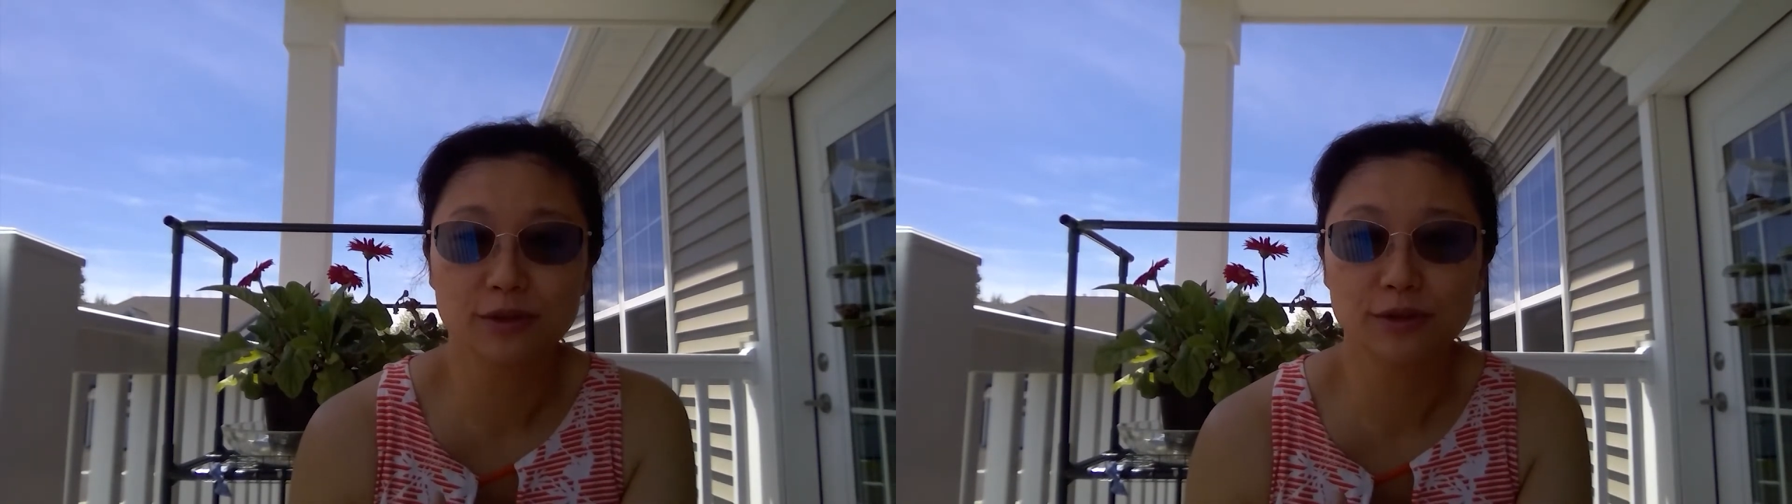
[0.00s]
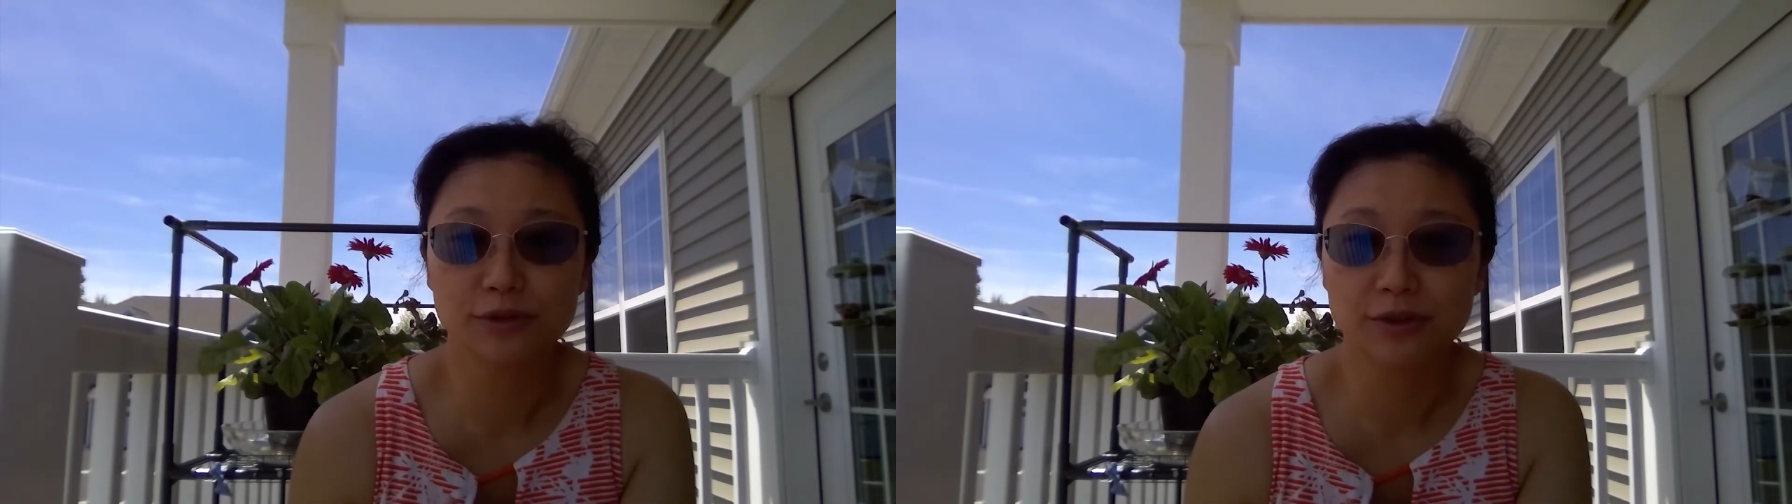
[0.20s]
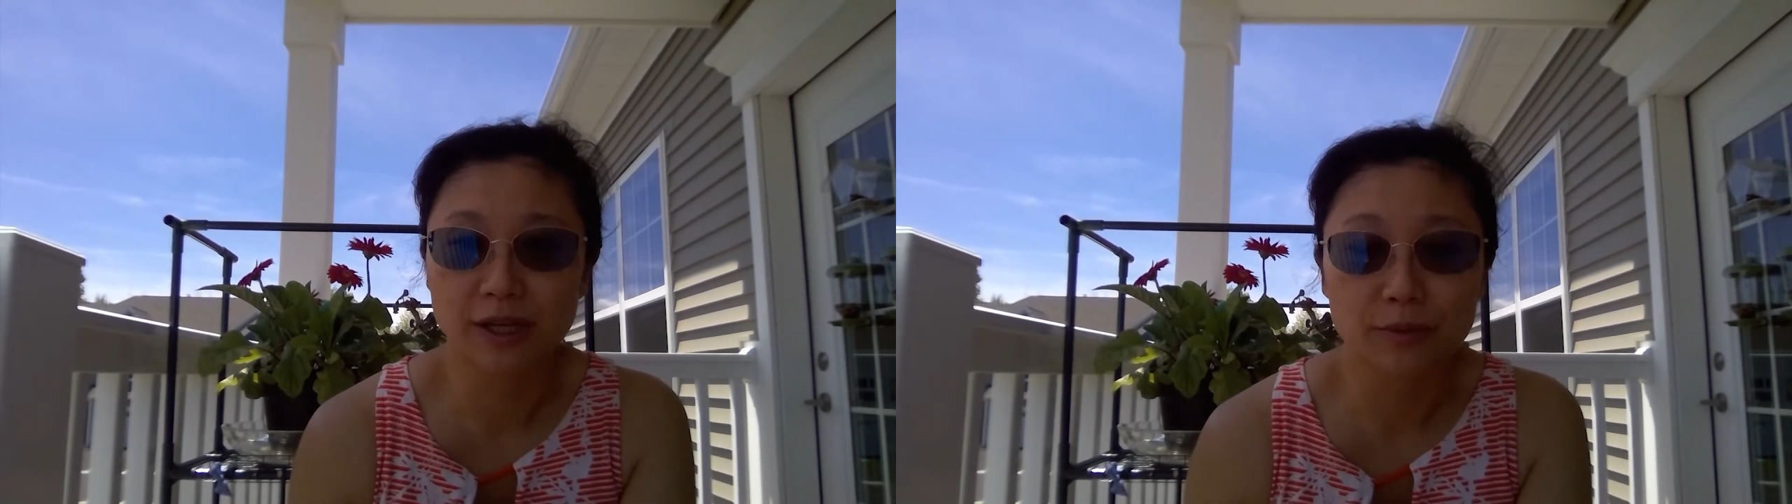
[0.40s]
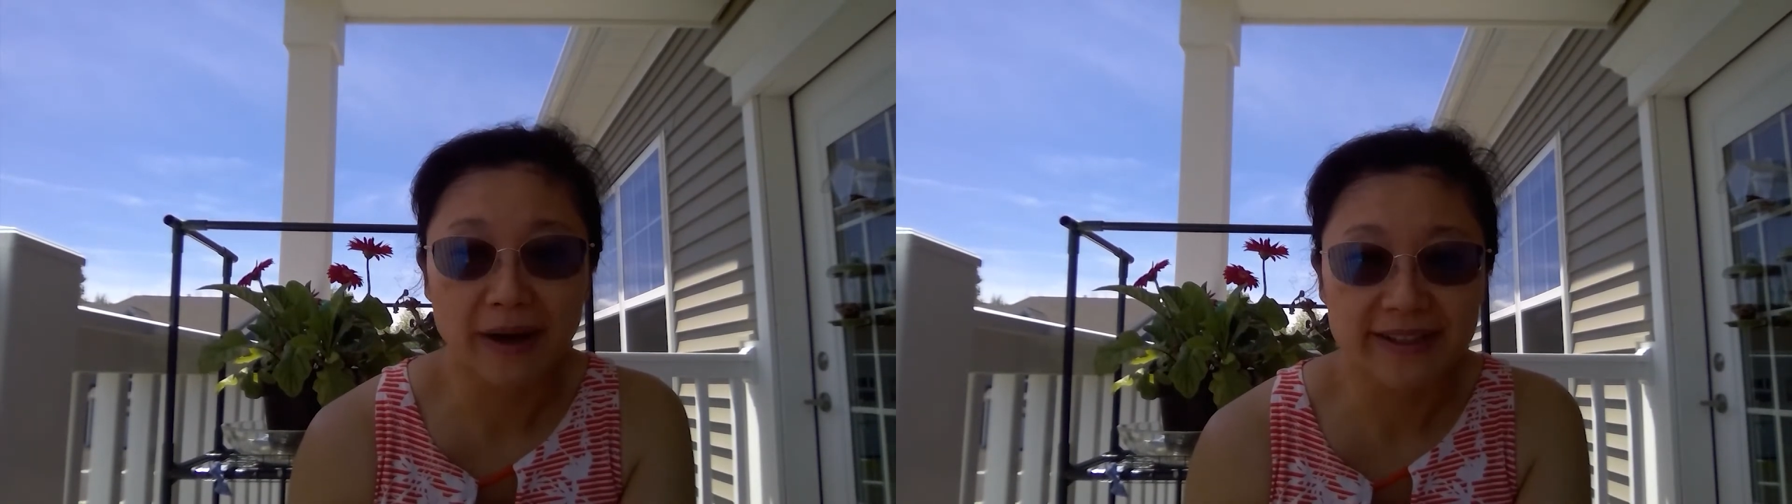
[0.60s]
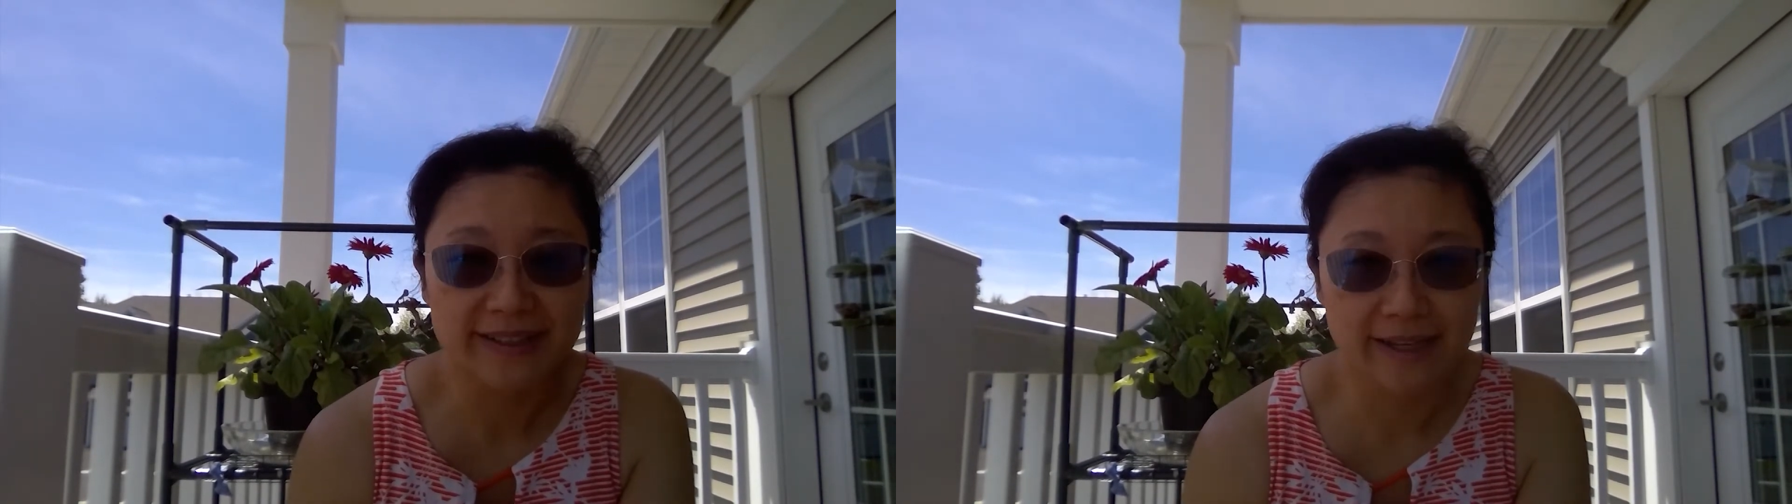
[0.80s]
should I
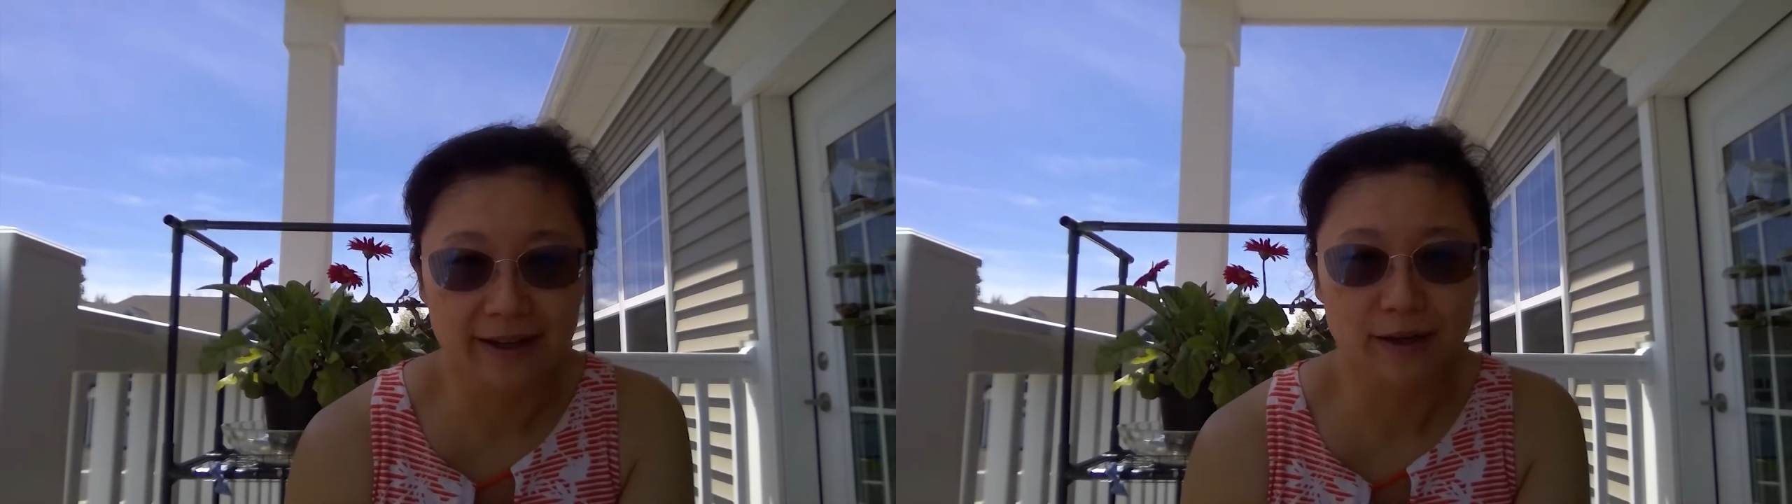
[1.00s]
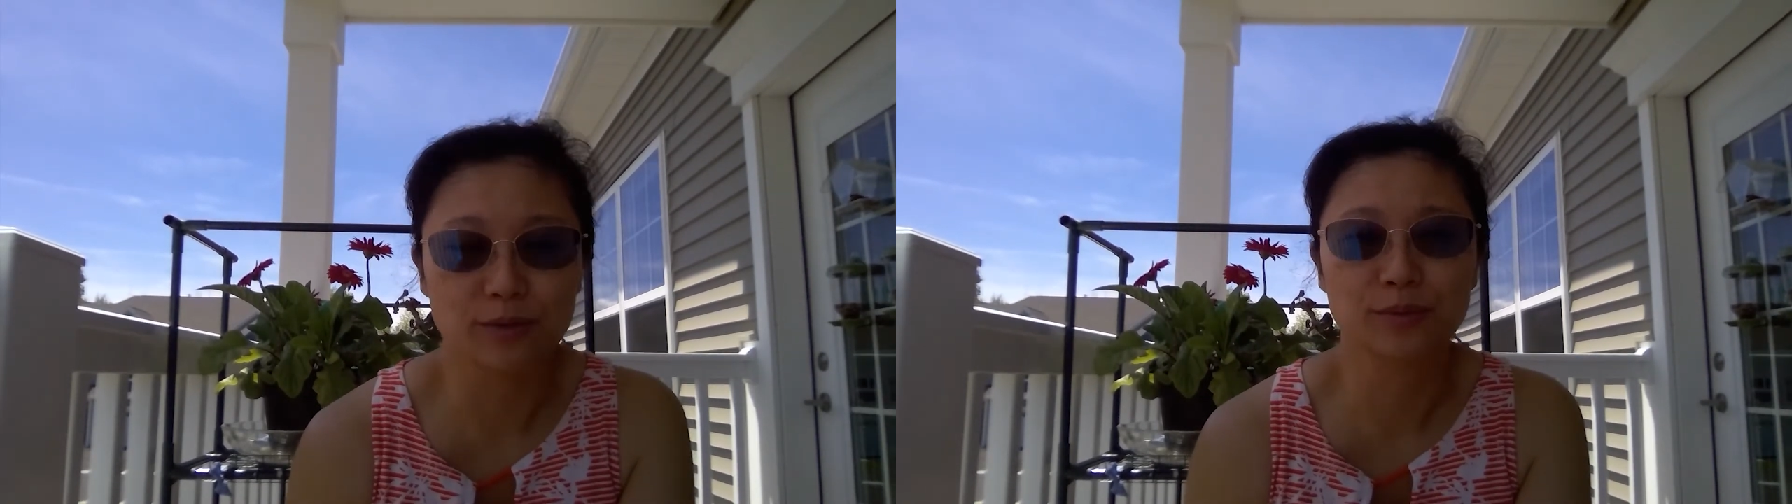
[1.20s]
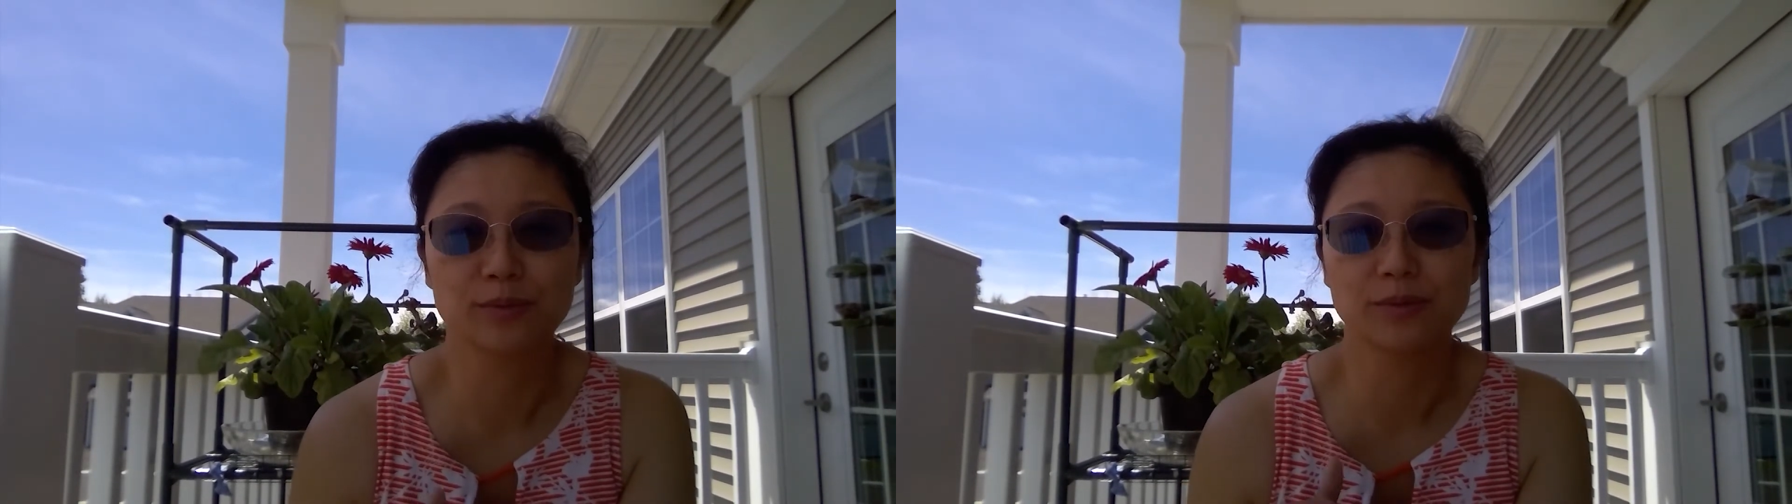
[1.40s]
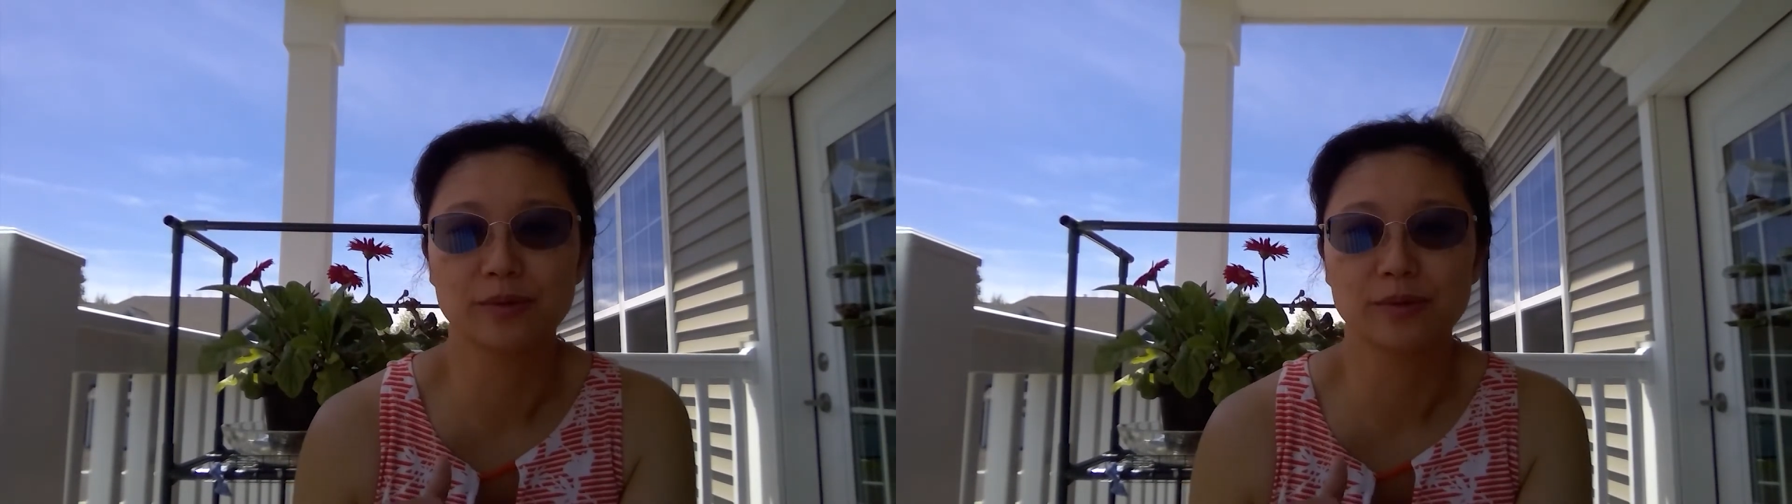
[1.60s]
write down